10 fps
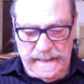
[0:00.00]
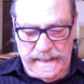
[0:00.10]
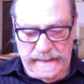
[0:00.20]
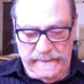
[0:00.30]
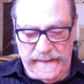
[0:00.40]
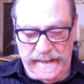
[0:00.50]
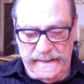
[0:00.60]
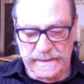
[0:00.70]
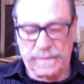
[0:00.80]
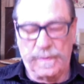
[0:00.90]
that
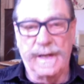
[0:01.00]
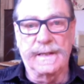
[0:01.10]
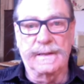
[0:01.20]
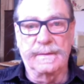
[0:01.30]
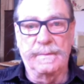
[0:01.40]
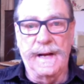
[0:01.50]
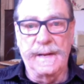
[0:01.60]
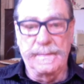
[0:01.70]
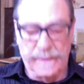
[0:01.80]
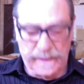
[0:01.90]
is what my
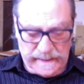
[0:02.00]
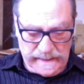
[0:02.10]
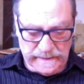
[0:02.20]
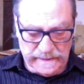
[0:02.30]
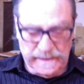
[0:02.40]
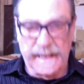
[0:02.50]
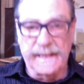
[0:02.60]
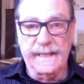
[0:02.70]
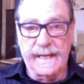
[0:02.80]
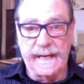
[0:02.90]
book is
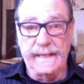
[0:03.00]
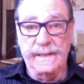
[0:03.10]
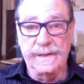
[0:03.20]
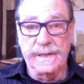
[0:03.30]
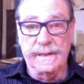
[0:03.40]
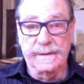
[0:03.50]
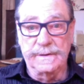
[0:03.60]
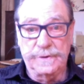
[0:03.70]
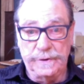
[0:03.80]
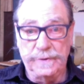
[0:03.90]
dedicated
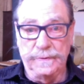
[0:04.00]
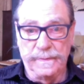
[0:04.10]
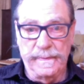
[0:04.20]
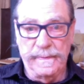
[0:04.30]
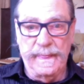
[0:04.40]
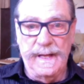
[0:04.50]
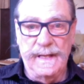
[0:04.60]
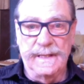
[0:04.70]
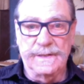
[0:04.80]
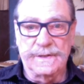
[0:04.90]
to.
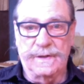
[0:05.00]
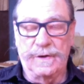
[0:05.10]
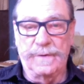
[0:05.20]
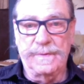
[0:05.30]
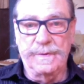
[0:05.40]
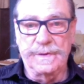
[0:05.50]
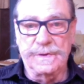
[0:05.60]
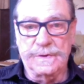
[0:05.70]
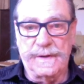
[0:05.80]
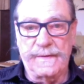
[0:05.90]
So I hope you
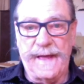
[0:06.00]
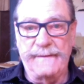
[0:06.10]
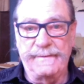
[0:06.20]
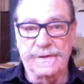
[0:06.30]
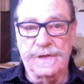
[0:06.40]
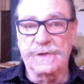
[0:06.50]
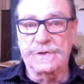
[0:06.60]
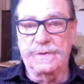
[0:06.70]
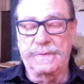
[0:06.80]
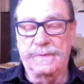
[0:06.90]
enjoy that. And there's
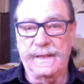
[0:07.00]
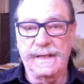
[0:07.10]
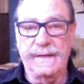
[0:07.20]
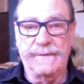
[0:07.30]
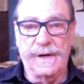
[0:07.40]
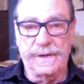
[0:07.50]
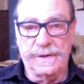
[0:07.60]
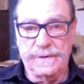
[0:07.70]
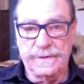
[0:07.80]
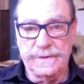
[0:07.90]
also plenty of
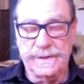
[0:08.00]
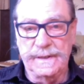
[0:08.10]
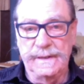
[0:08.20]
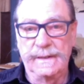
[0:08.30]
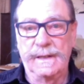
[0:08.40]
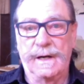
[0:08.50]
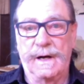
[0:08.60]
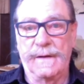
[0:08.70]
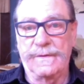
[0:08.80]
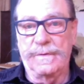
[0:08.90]
articles
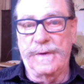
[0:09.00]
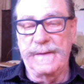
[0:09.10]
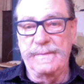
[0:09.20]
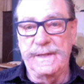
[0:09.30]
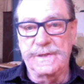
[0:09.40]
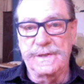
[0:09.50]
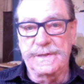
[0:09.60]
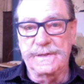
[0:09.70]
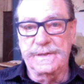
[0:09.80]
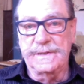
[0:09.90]
on the Way
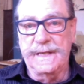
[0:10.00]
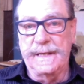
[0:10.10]
Missions.